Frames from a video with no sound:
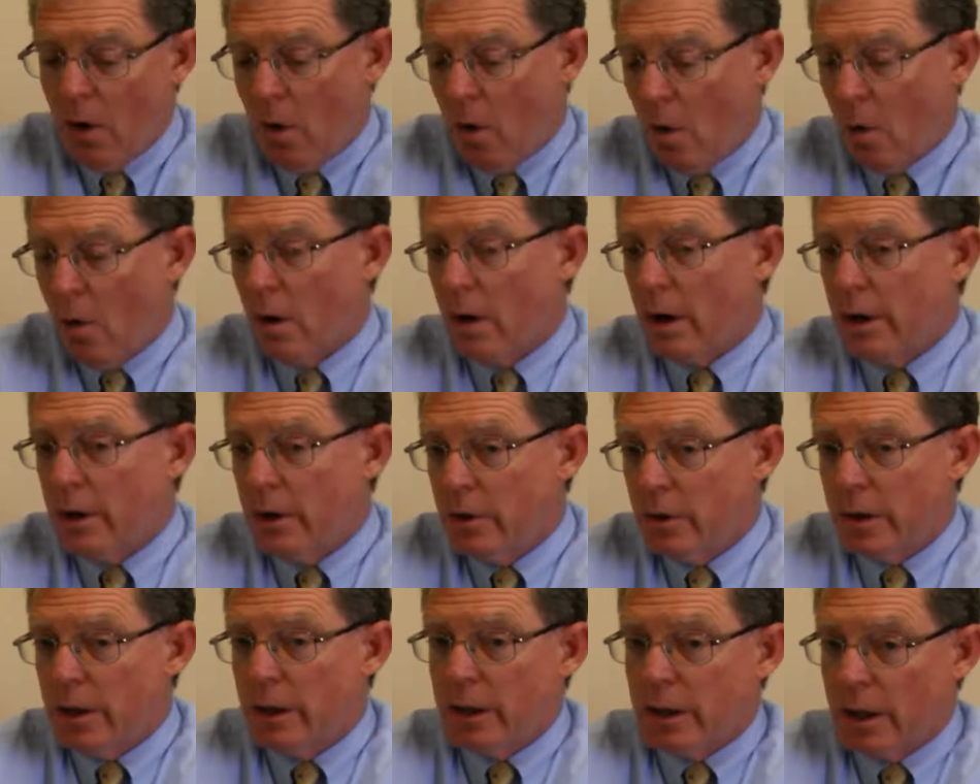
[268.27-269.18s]
or
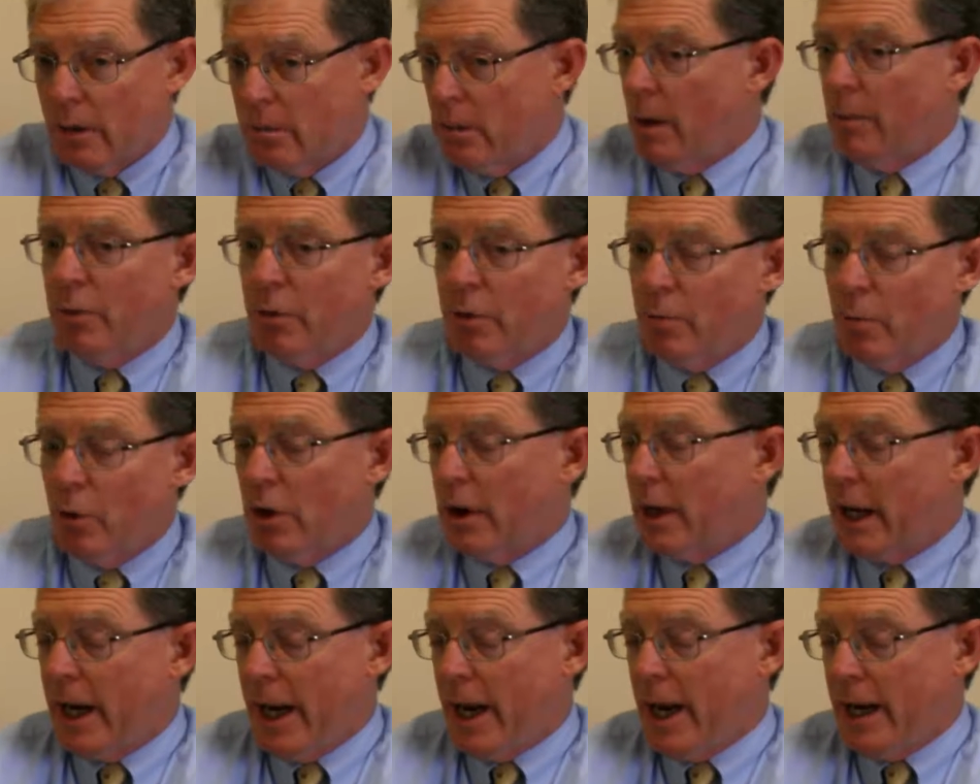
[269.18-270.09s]
you can come up with
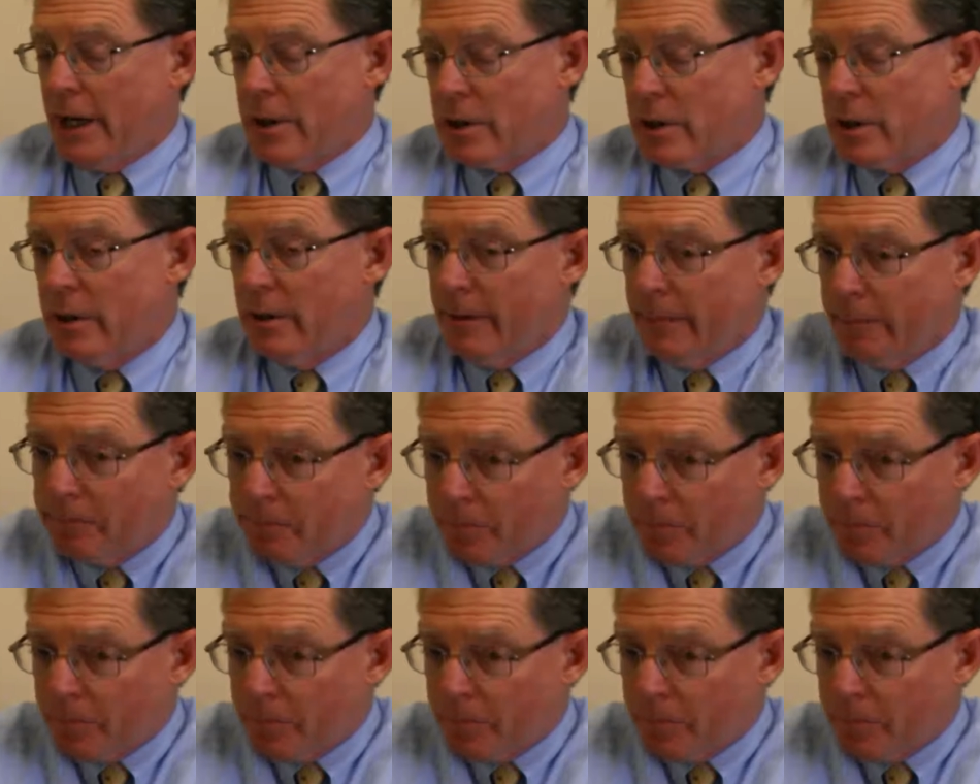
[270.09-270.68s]
more cash.